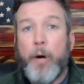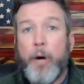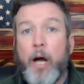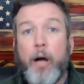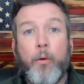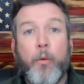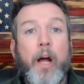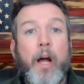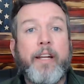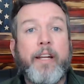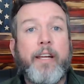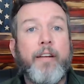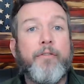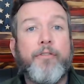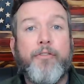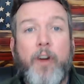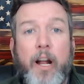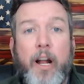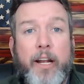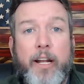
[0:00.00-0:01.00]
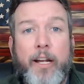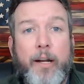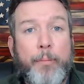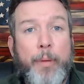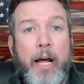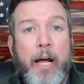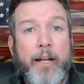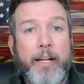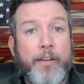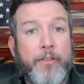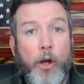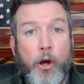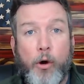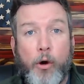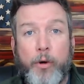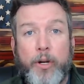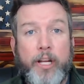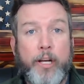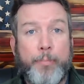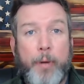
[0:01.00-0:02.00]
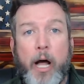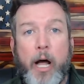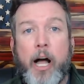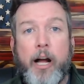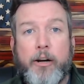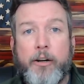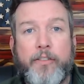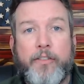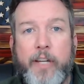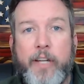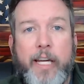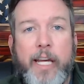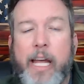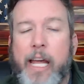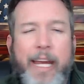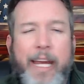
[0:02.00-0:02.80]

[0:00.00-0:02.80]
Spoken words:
But when confronted about his own hypocrisy,